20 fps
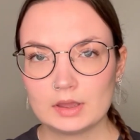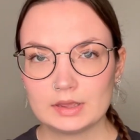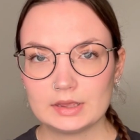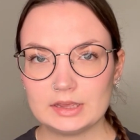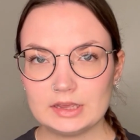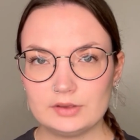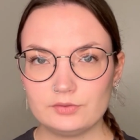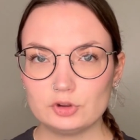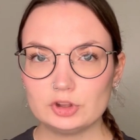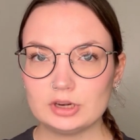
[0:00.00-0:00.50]

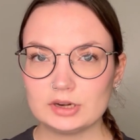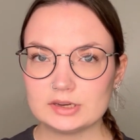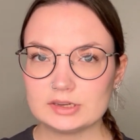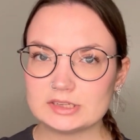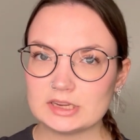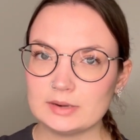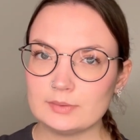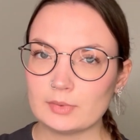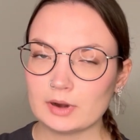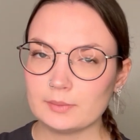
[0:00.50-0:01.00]
If you didn't
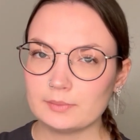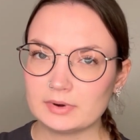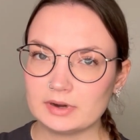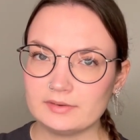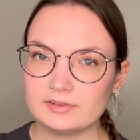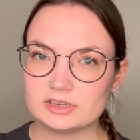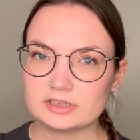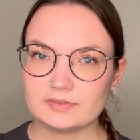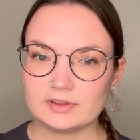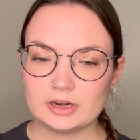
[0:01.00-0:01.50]
see my
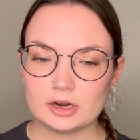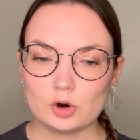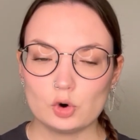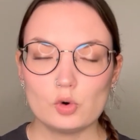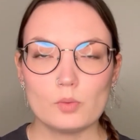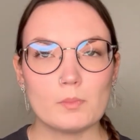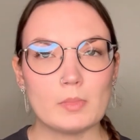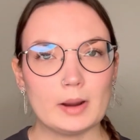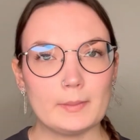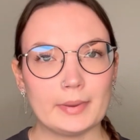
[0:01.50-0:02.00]
previous video,
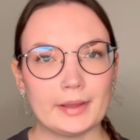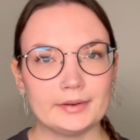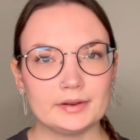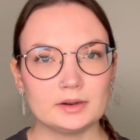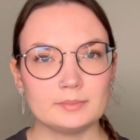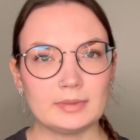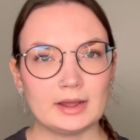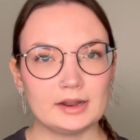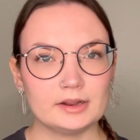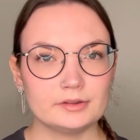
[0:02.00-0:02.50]
my Pandit
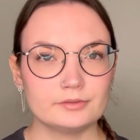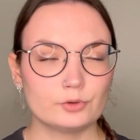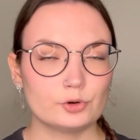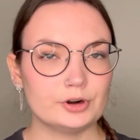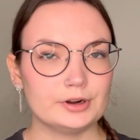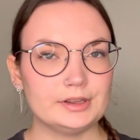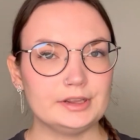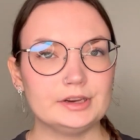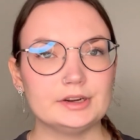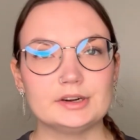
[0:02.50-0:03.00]
palette for the
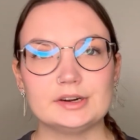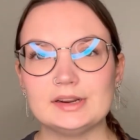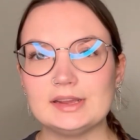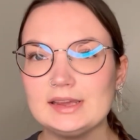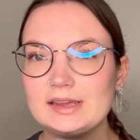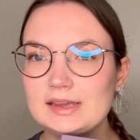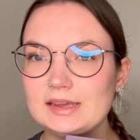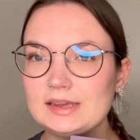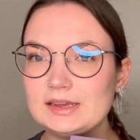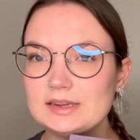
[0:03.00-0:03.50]
year
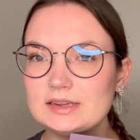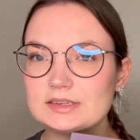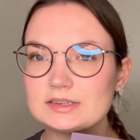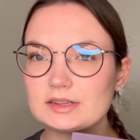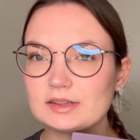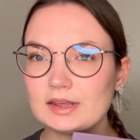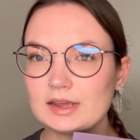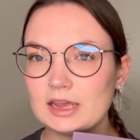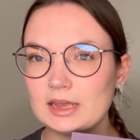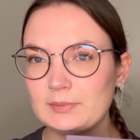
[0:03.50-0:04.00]
is
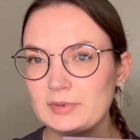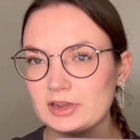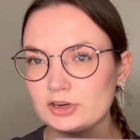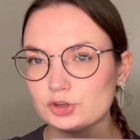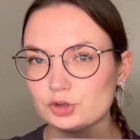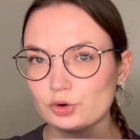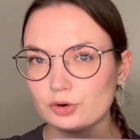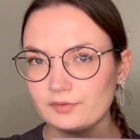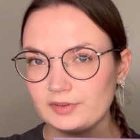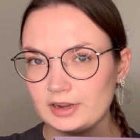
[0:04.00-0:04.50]
the ABH
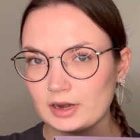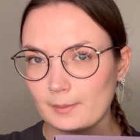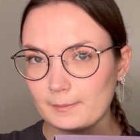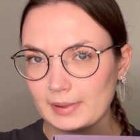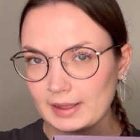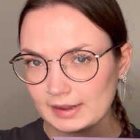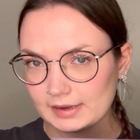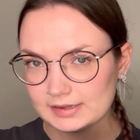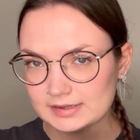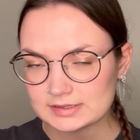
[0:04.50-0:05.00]
Normina
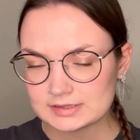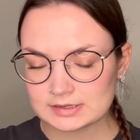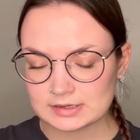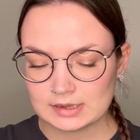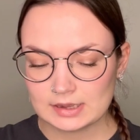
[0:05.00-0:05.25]
palette.